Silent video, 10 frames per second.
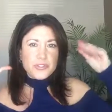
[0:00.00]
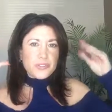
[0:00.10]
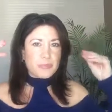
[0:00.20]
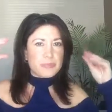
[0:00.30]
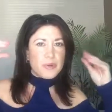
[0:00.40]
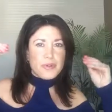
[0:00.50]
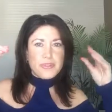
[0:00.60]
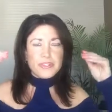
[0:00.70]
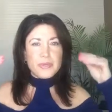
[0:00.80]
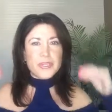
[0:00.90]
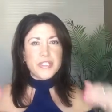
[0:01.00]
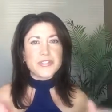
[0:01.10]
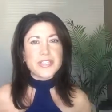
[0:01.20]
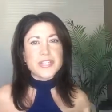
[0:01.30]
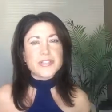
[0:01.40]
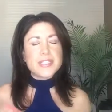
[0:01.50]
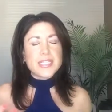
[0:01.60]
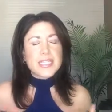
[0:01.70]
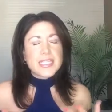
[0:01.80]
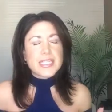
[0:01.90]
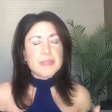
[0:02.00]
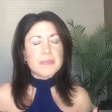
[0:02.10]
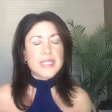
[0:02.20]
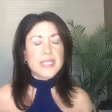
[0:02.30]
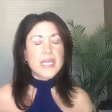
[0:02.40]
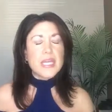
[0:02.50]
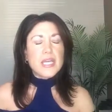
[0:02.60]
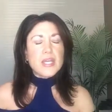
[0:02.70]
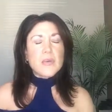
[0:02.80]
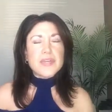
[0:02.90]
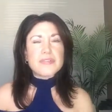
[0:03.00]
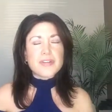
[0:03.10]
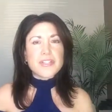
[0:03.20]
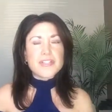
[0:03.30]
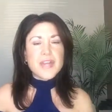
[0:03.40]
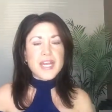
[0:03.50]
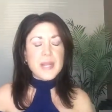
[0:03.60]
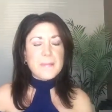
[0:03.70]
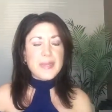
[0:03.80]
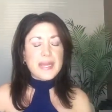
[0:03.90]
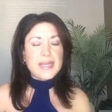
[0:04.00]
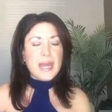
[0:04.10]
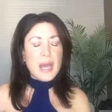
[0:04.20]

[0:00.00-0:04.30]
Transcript: and they're both, in your ears, and it can be quite frustrating. But